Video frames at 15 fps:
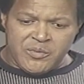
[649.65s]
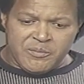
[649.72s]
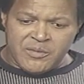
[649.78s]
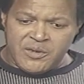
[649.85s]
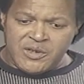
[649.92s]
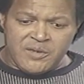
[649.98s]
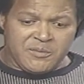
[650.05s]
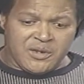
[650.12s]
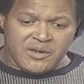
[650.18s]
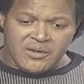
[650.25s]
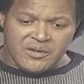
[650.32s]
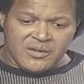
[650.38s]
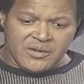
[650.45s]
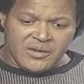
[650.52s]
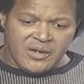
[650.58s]
And believe me,
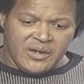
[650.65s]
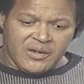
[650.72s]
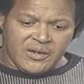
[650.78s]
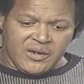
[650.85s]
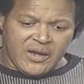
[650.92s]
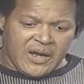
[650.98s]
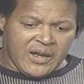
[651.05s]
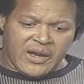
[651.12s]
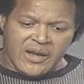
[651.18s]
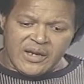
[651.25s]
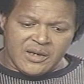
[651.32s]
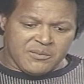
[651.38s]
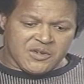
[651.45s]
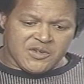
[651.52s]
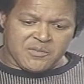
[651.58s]
I
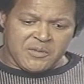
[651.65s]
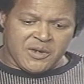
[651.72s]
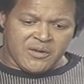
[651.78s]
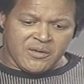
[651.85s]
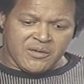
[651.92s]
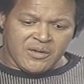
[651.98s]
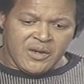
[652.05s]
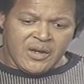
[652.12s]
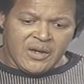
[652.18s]
like it much better.